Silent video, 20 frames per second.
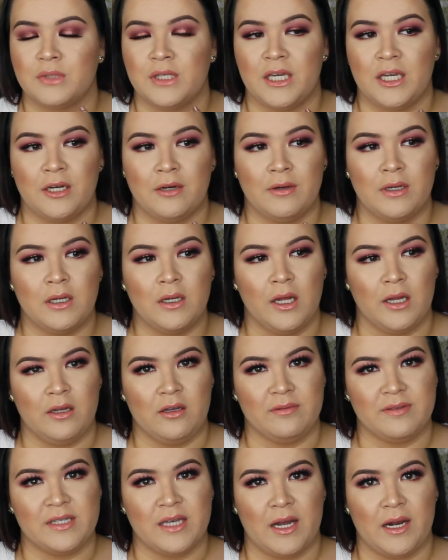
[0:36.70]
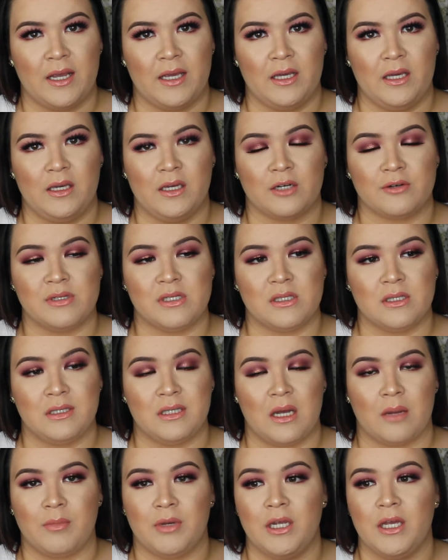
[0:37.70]
Karen, I love Sarai, and Kristen
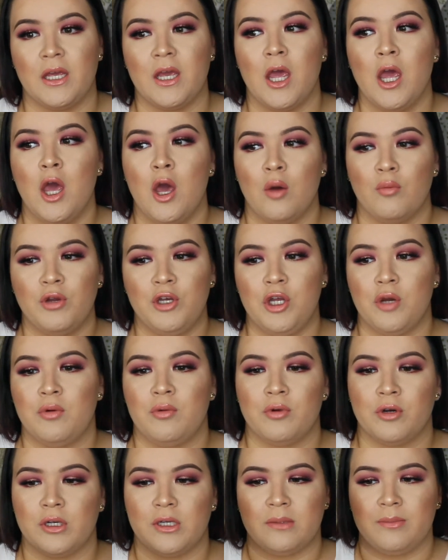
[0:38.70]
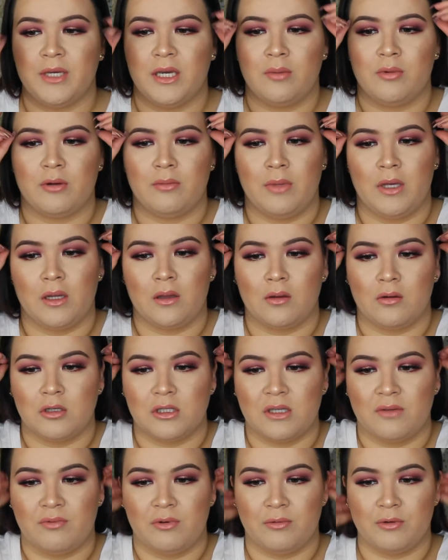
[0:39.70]
Dominique. We knew we weren't gonna be able to make
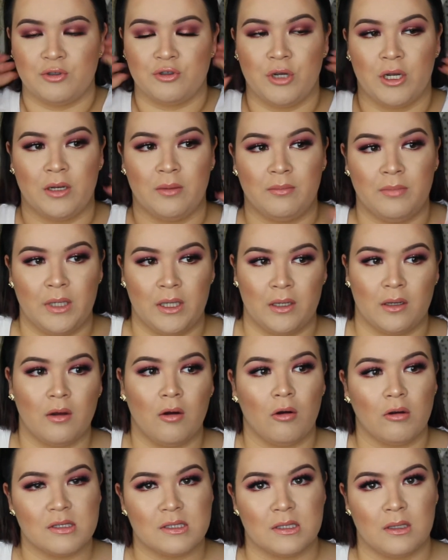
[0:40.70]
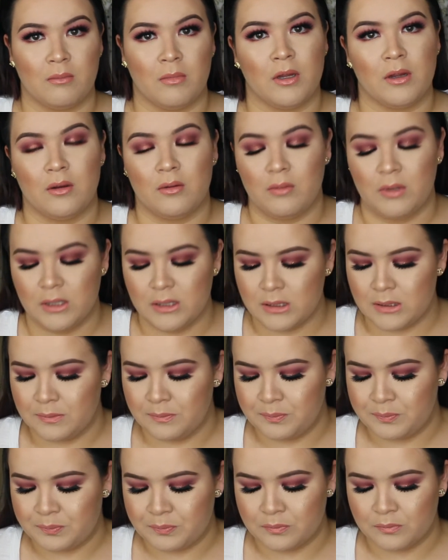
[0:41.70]
those if we were trying to meet some other ones,
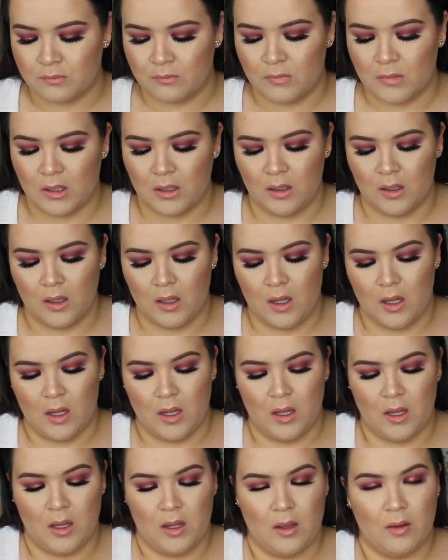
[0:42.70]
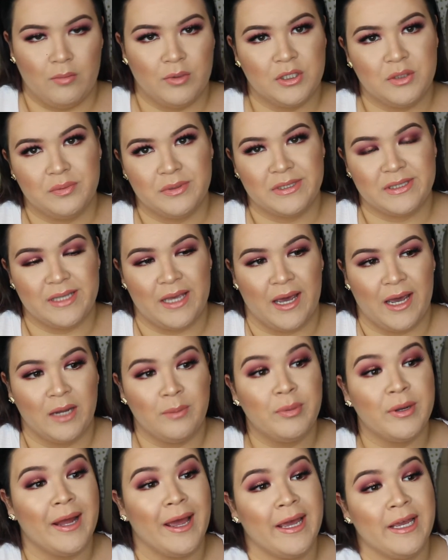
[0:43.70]
which was
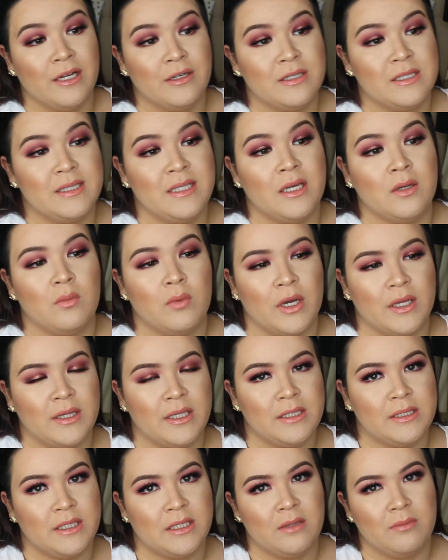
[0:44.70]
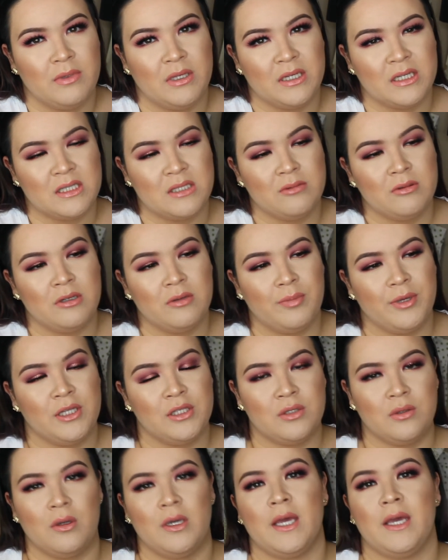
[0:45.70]
sad, but I understand why they did it, because it would have
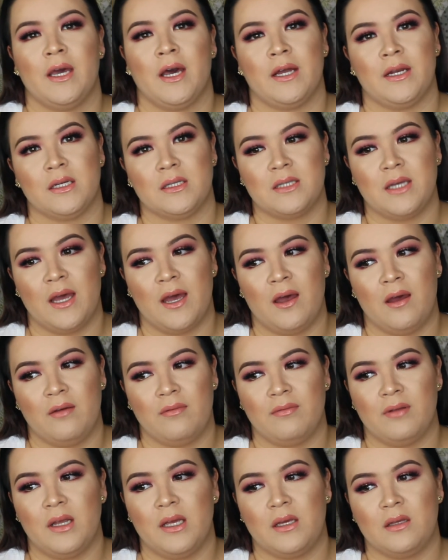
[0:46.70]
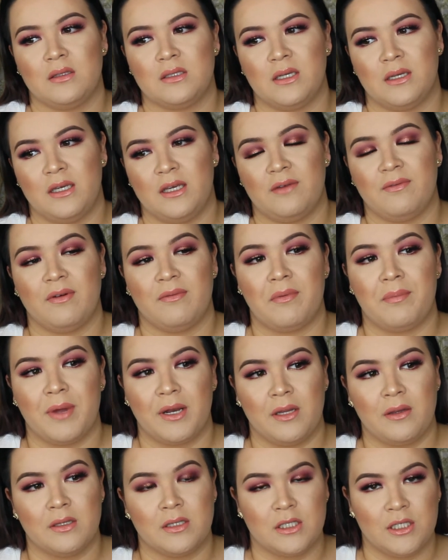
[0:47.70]
been too chaotic to have to give
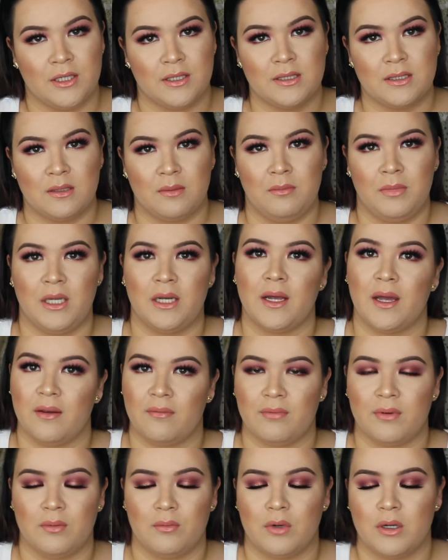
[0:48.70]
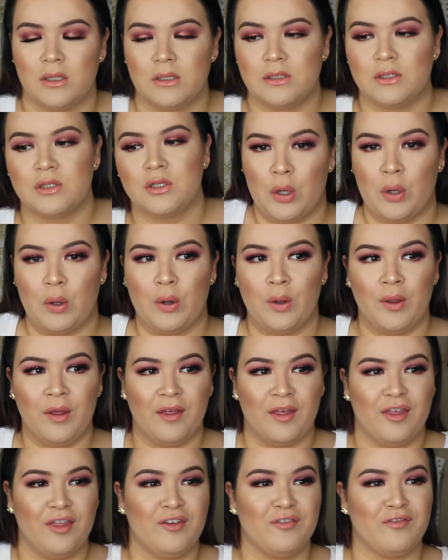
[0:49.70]
everybody the chance to meet everyone. So
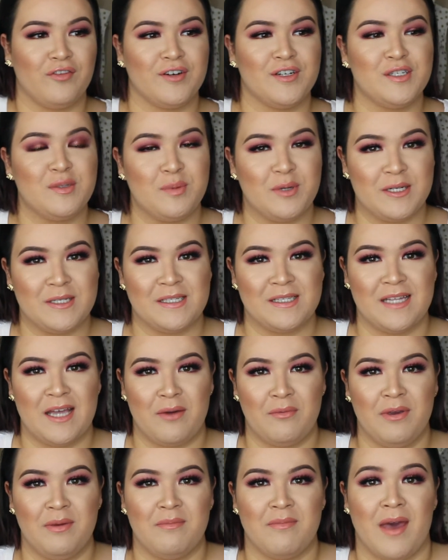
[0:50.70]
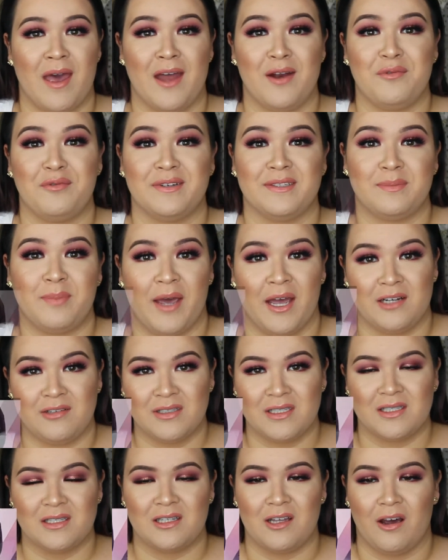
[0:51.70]
the first person that we met was
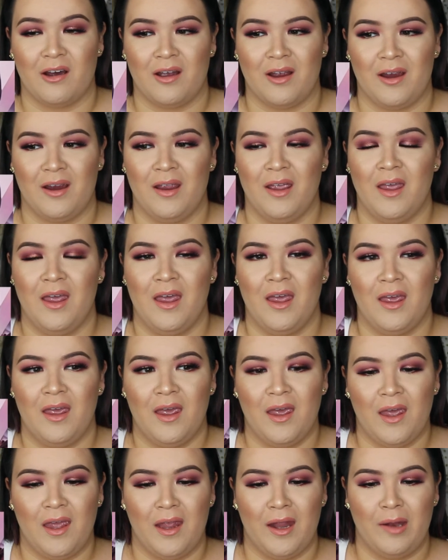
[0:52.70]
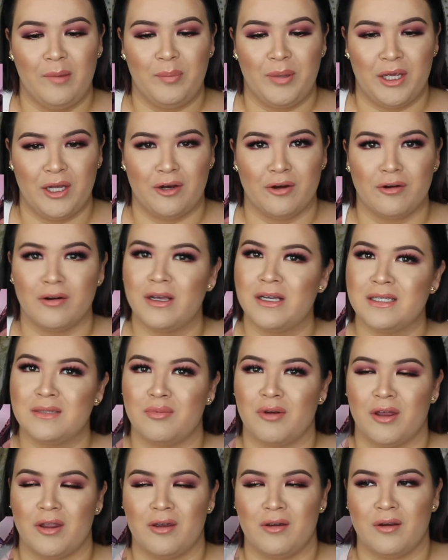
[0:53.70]
Patrick Star and Peter, his
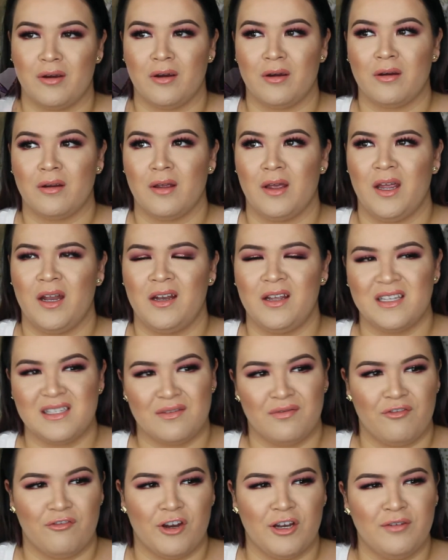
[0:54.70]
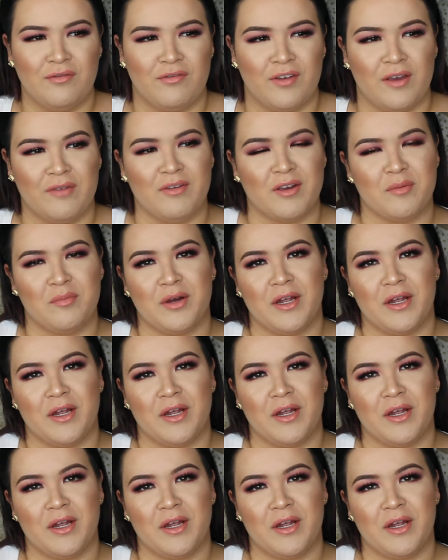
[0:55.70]
brother, and his friend Fabian,